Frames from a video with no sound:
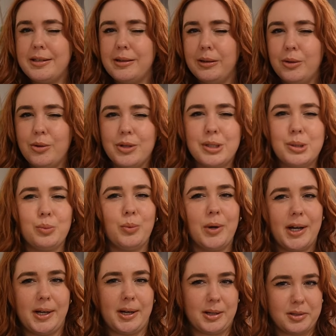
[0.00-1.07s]
looks
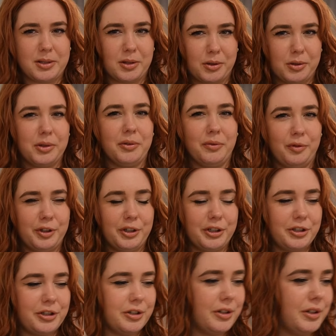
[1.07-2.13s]
way nicer on the
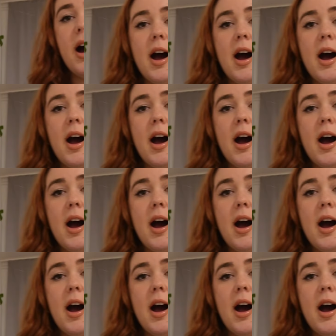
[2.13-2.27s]
fridge.